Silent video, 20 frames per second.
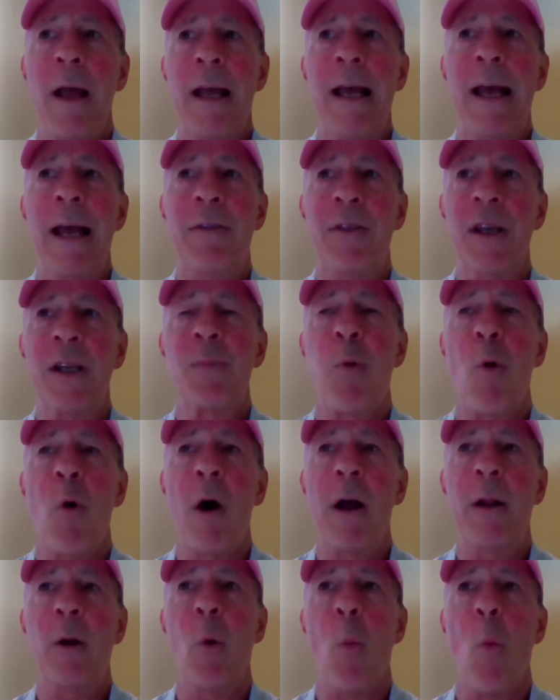at this
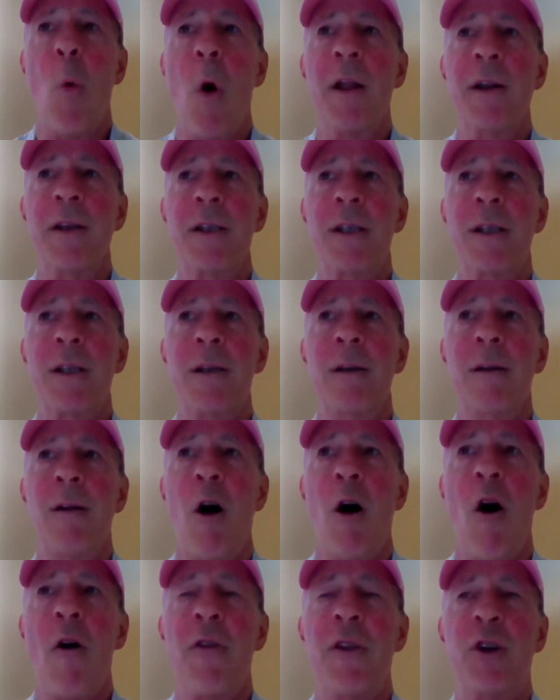point, wants
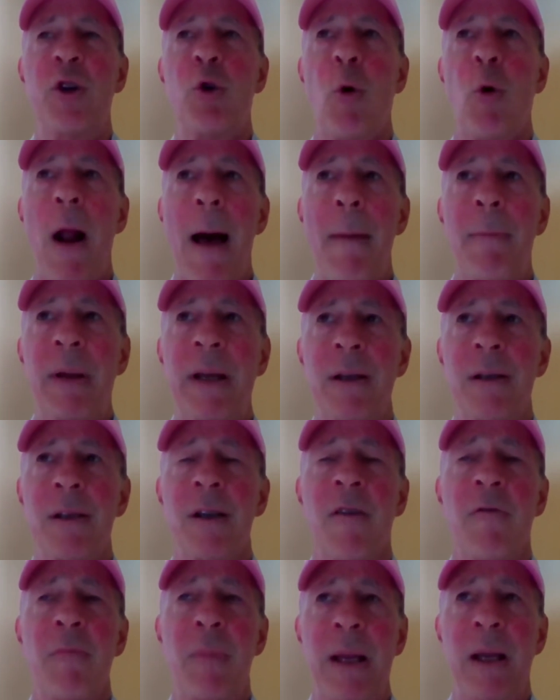all the
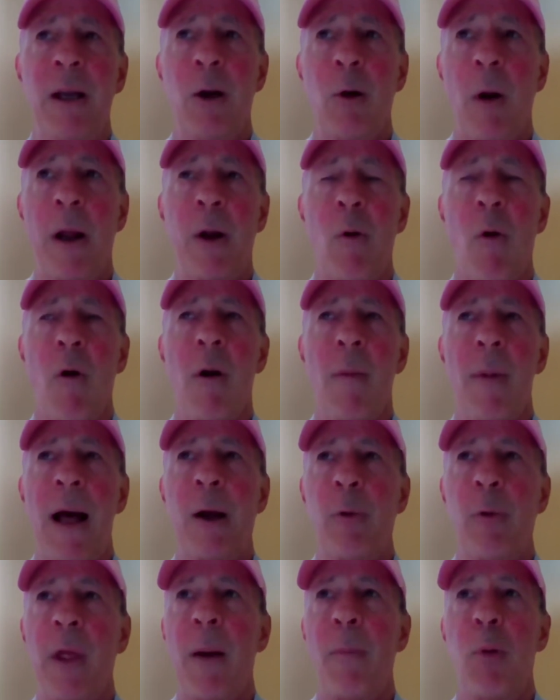trappings of being a great
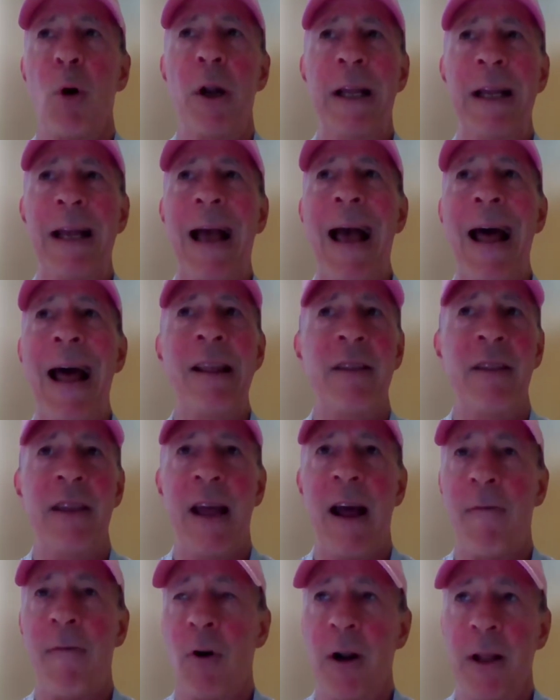quarterback without putting any of
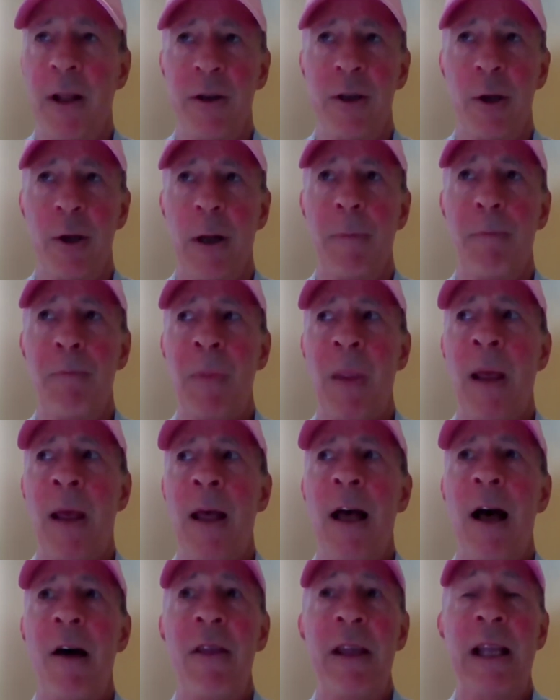the effort into it.
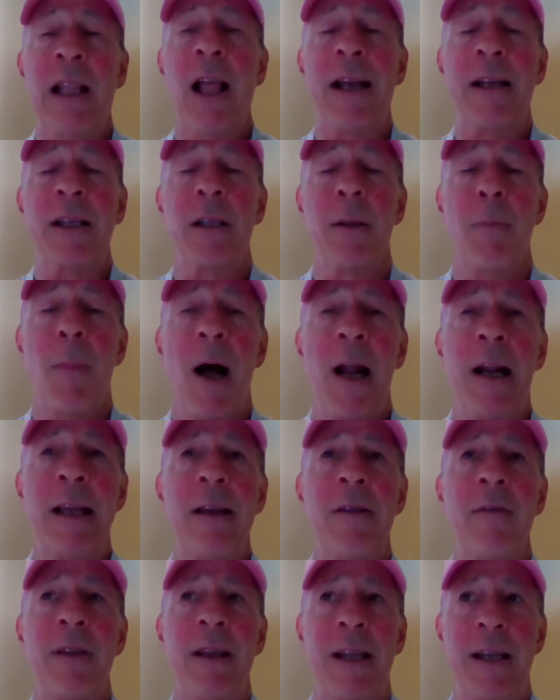I think he likes the
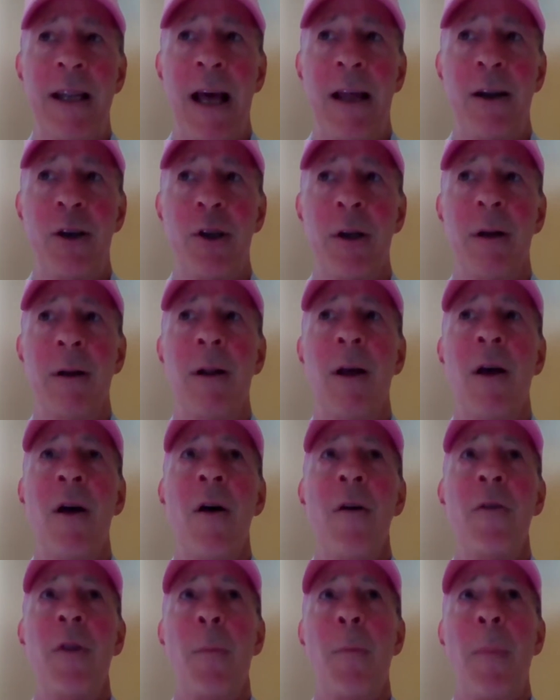money, the attention,
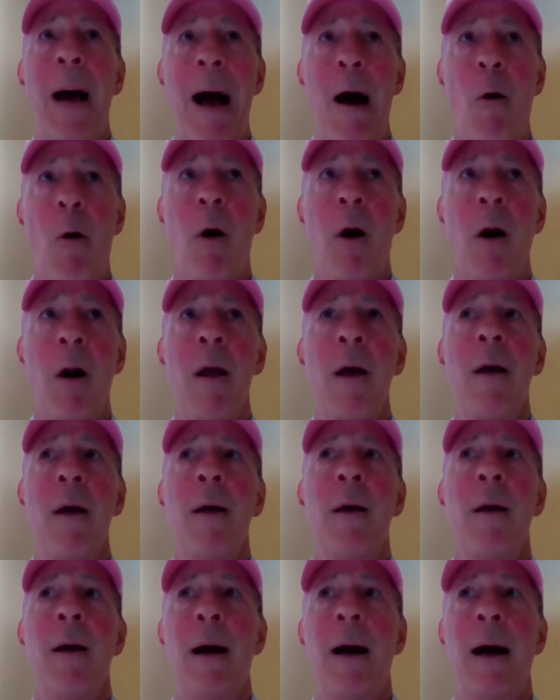the power,
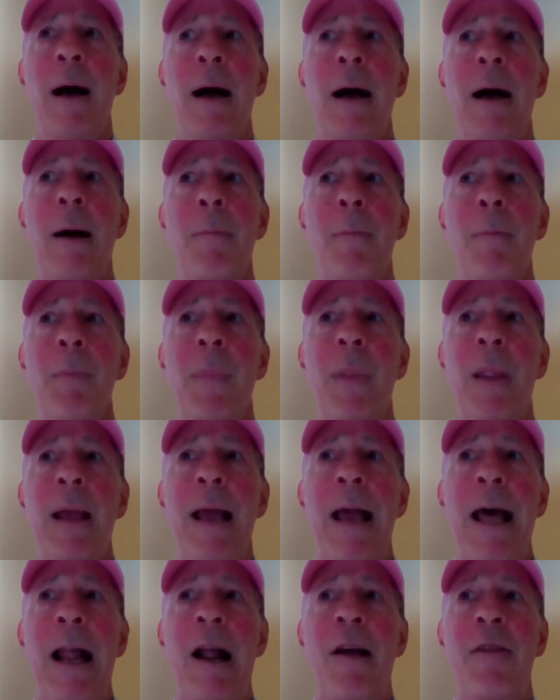
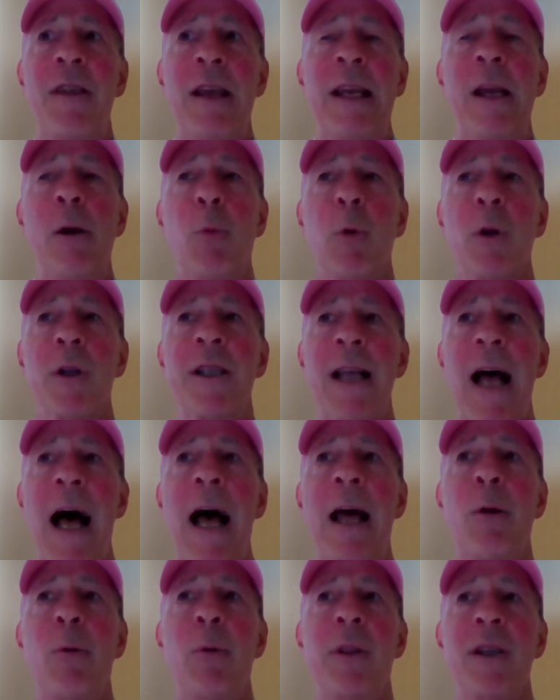and I think he will
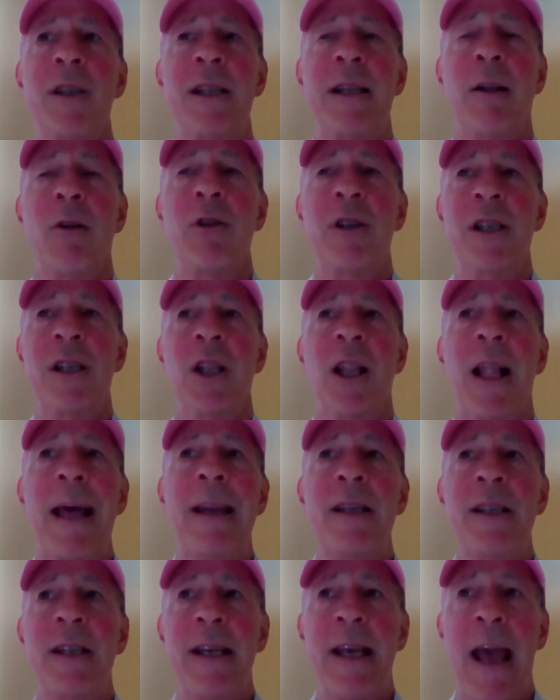sign with the Steelers as
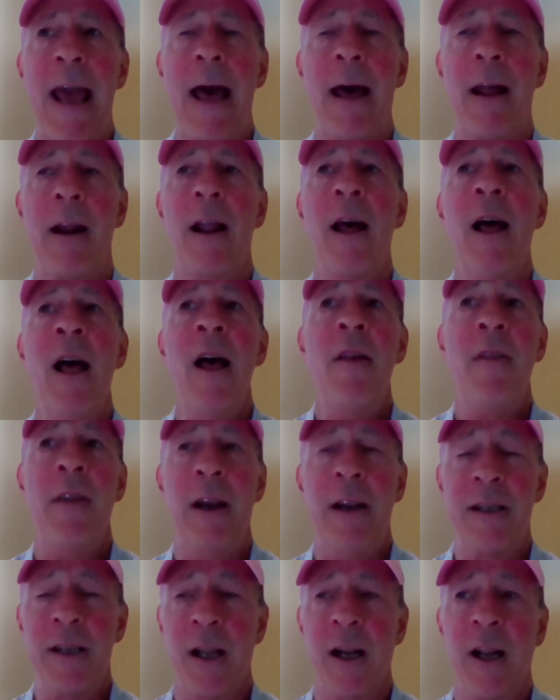late as he can,
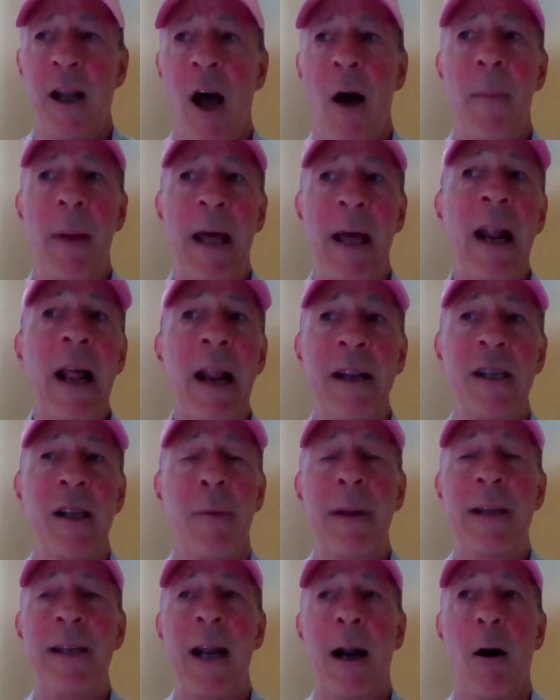and he's going to come in and he's
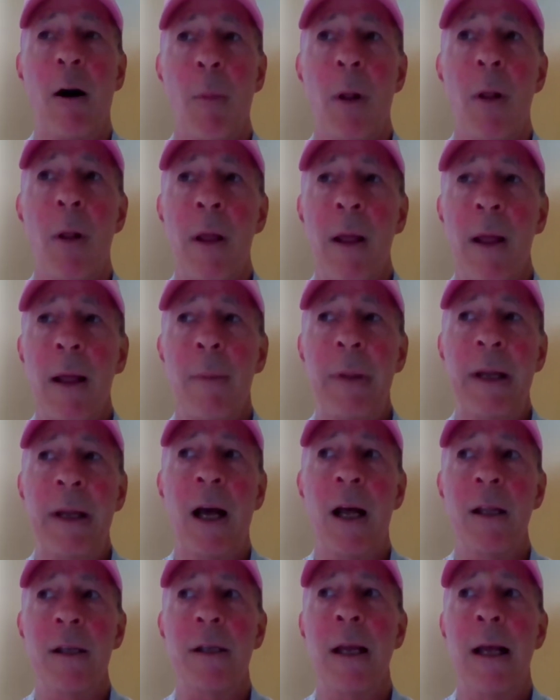going to be terrible.
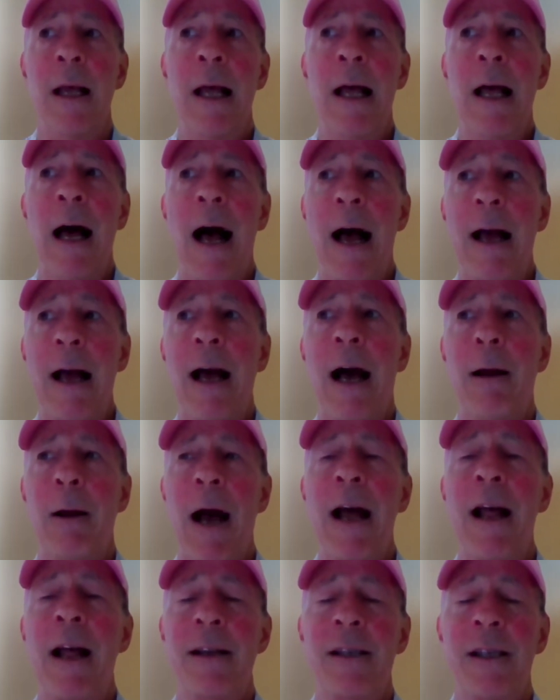Because
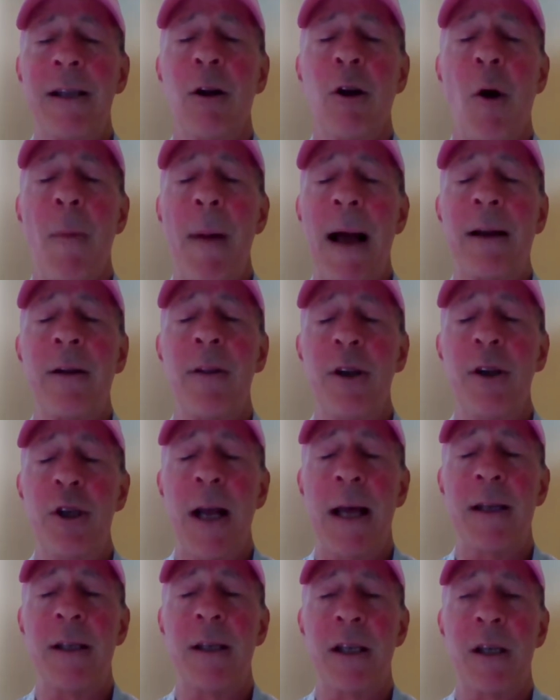I still go back to the
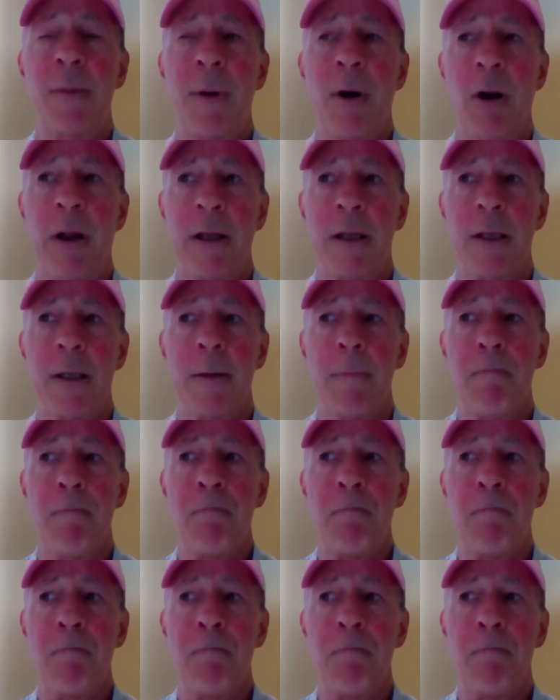Jets experience.